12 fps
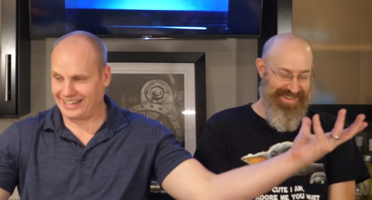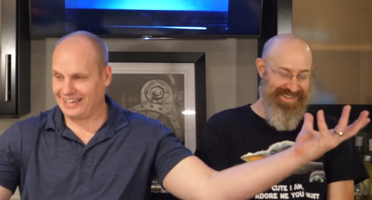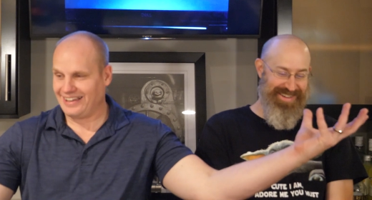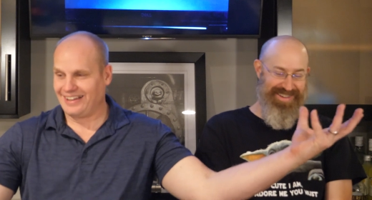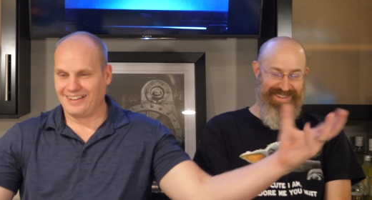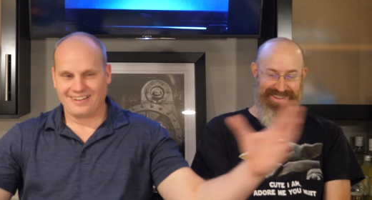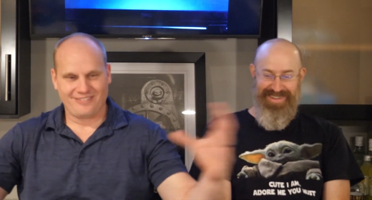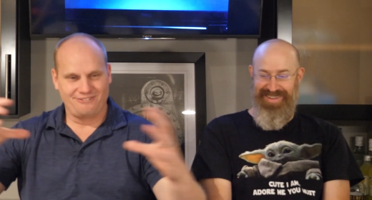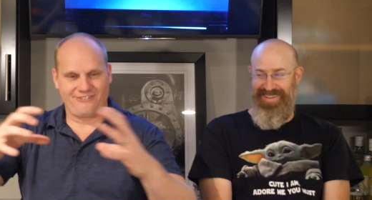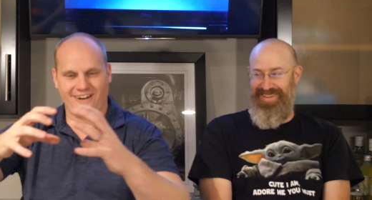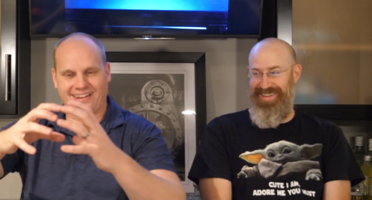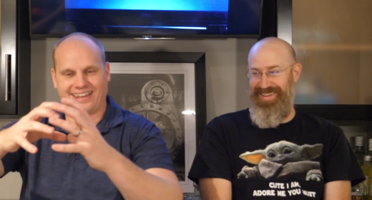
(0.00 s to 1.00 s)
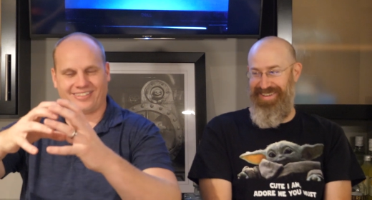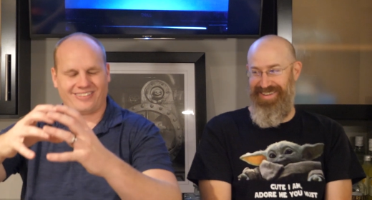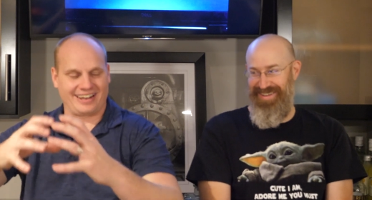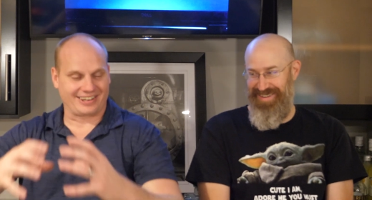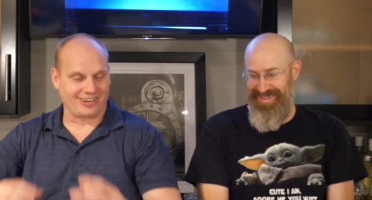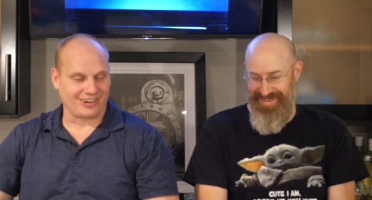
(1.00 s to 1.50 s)
Speaker 1: fucking
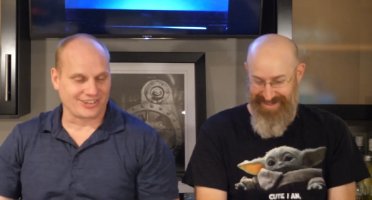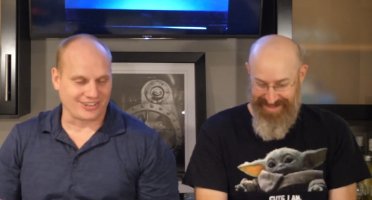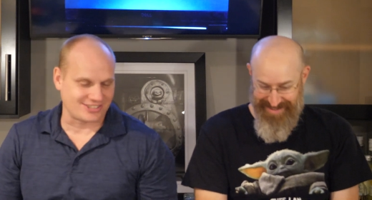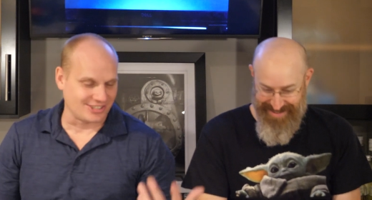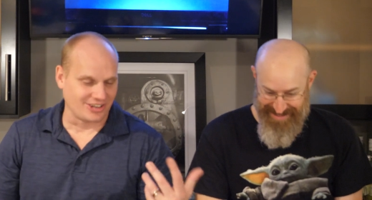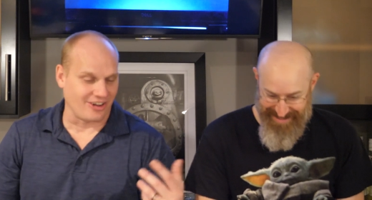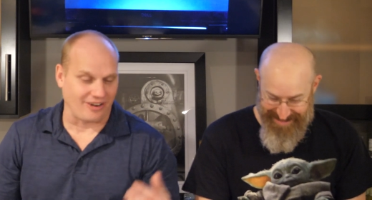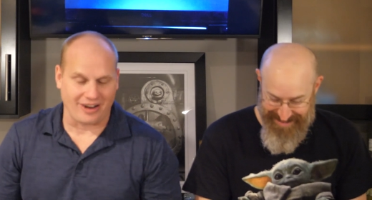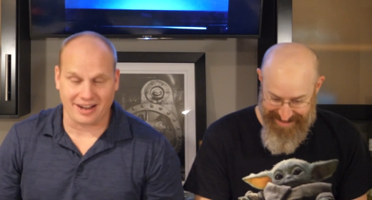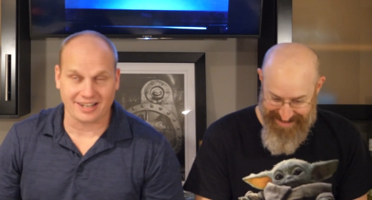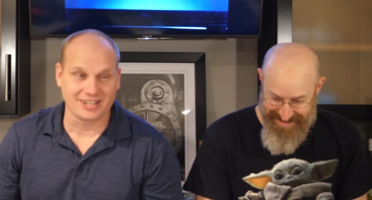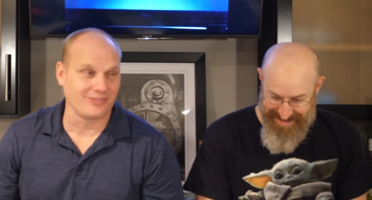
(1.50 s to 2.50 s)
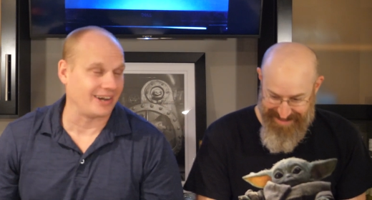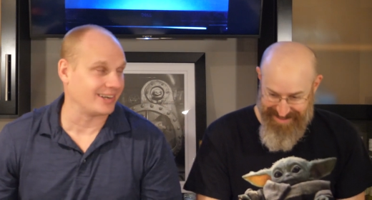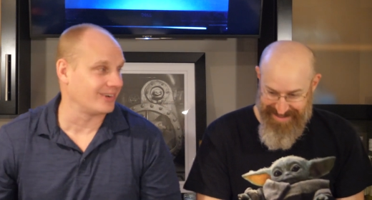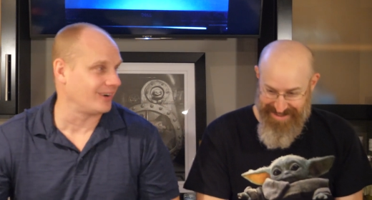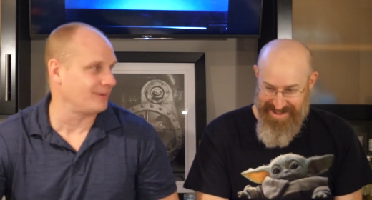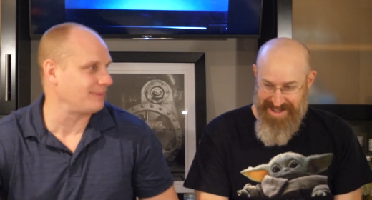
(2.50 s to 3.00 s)
like oh good. So no, you want to know
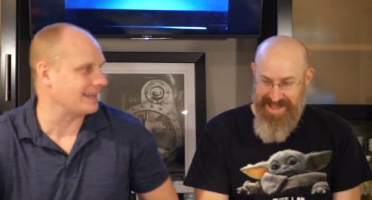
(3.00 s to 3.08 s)
what